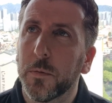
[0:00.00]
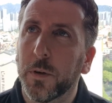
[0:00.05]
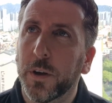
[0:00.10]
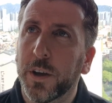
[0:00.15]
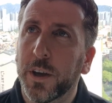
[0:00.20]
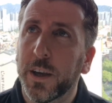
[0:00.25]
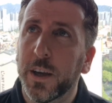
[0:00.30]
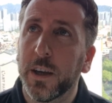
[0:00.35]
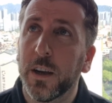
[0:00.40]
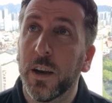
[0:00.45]

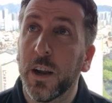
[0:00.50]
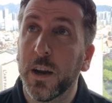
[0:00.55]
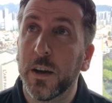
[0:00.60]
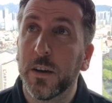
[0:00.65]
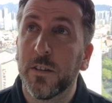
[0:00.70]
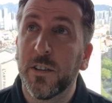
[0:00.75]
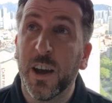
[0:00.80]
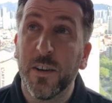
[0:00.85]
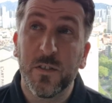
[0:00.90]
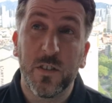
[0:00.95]
Hill,
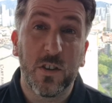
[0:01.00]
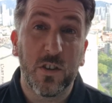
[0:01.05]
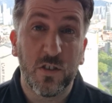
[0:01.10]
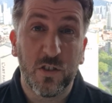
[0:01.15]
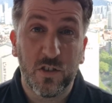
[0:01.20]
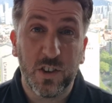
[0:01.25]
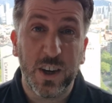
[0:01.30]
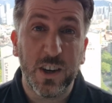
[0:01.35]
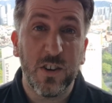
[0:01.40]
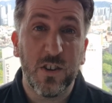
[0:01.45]
and Davinson
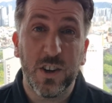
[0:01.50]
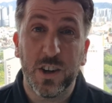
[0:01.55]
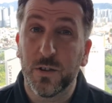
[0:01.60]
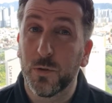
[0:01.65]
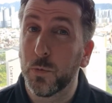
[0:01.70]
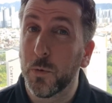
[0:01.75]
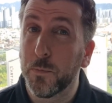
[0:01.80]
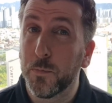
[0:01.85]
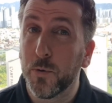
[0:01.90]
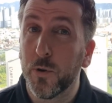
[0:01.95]
Sanchez
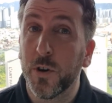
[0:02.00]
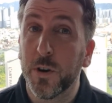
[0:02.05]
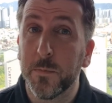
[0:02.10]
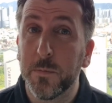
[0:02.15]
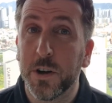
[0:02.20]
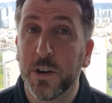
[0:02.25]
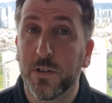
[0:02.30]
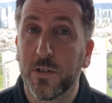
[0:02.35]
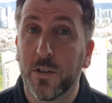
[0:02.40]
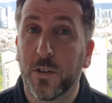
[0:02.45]
were pretty
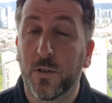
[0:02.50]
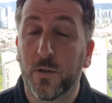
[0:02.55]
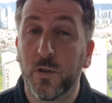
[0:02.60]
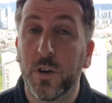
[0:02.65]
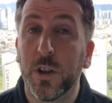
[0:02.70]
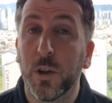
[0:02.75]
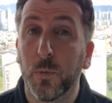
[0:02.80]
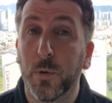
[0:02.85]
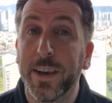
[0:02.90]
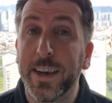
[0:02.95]
much the
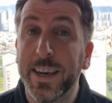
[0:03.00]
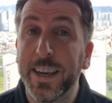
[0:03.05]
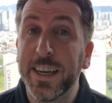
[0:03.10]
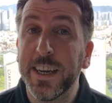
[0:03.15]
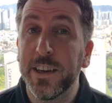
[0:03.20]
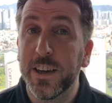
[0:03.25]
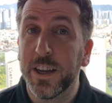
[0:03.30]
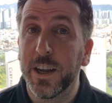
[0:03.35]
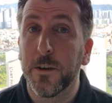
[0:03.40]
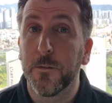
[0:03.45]
three that were
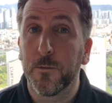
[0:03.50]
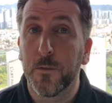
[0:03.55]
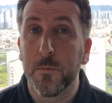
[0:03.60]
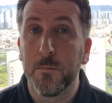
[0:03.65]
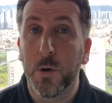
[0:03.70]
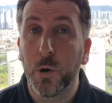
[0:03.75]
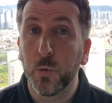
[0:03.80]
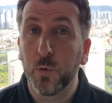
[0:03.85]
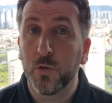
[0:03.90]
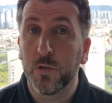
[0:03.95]
leading it for
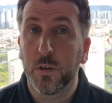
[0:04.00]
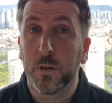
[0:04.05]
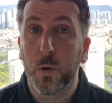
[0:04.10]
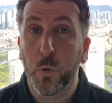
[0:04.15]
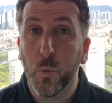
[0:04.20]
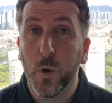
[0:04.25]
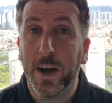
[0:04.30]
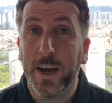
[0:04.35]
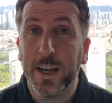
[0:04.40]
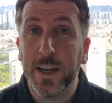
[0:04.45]
most of the
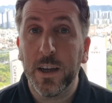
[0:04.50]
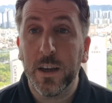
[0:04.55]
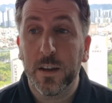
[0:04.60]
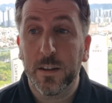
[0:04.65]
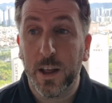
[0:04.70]
way.